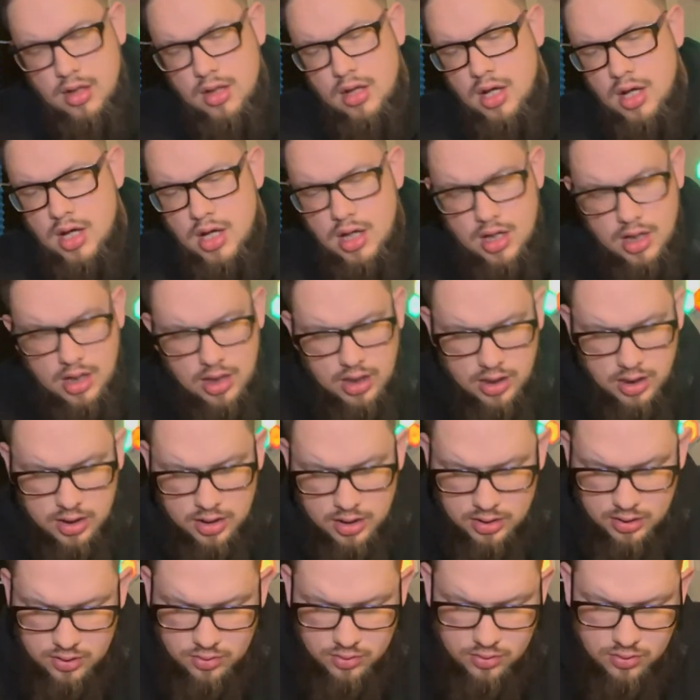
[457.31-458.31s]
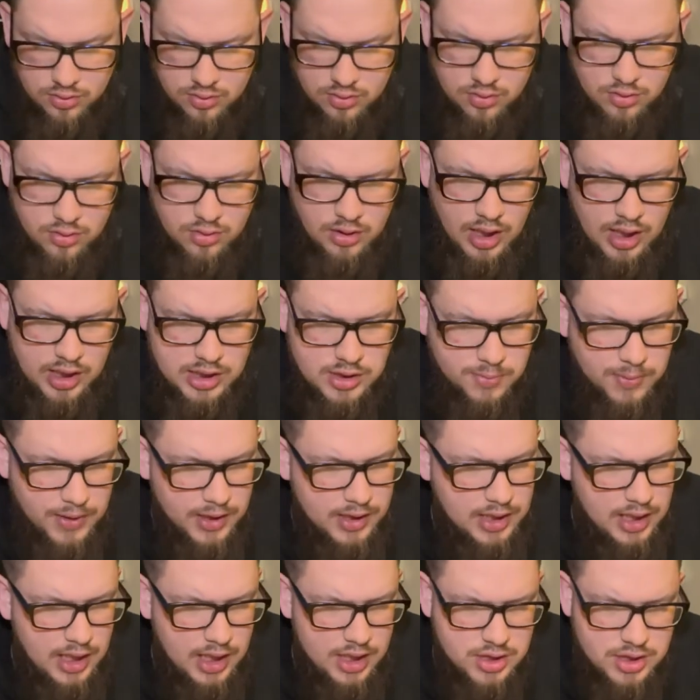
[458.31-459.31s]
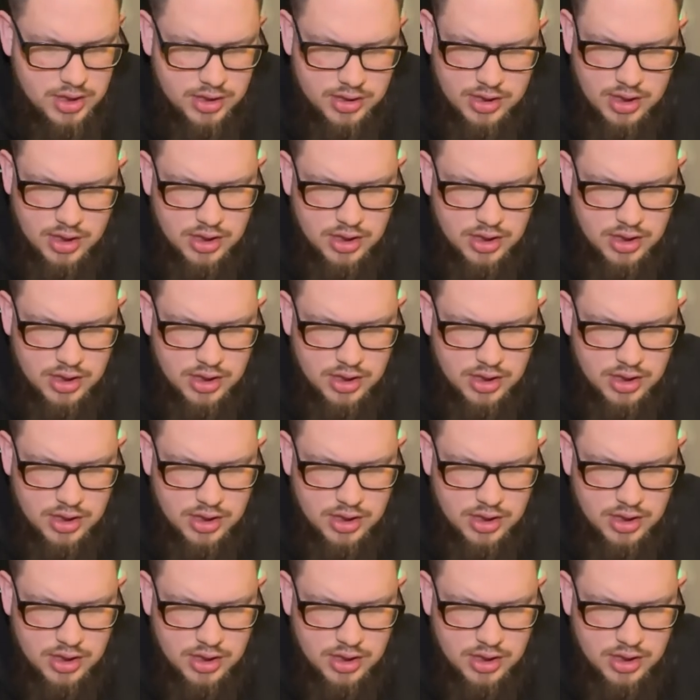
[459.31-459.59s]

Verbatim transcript: uh, expectations.